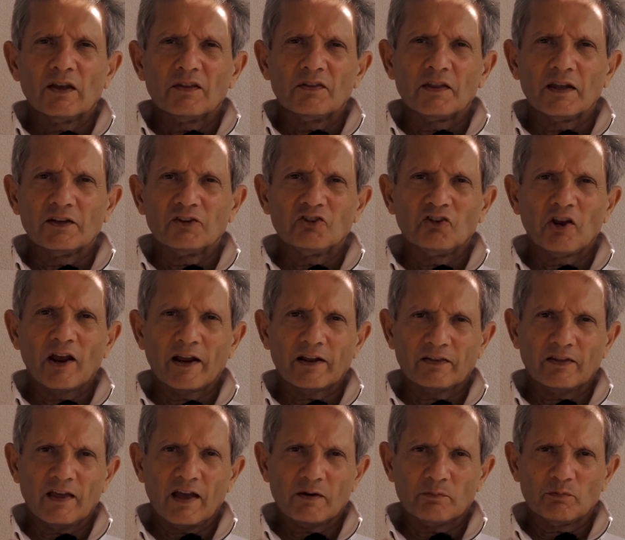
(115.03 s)
They
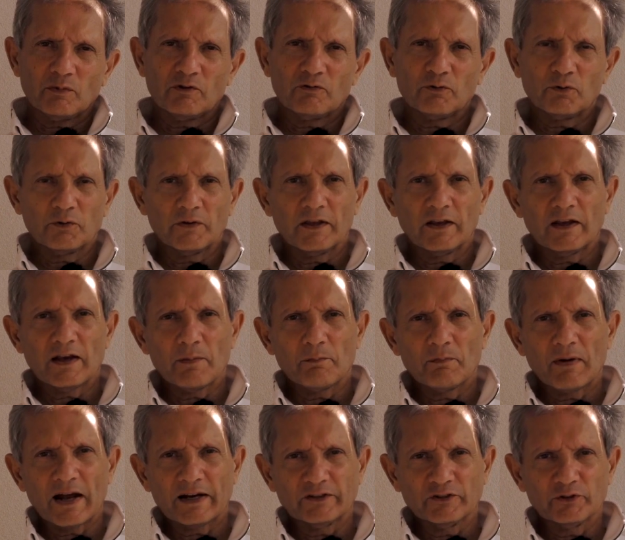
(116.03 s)
check that before they come
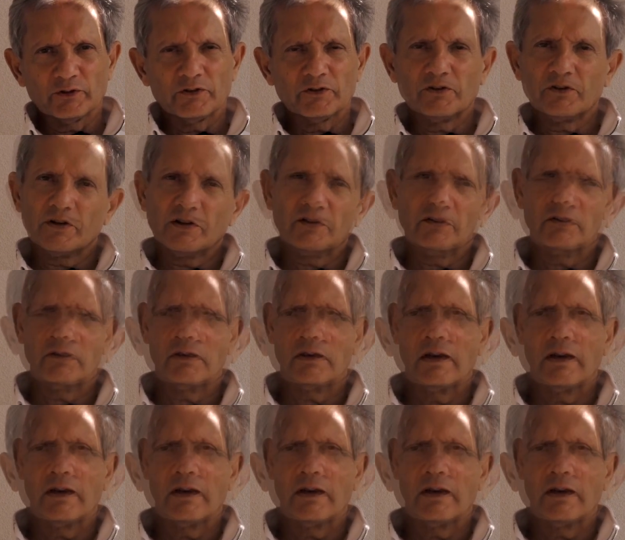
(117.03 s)
back to address,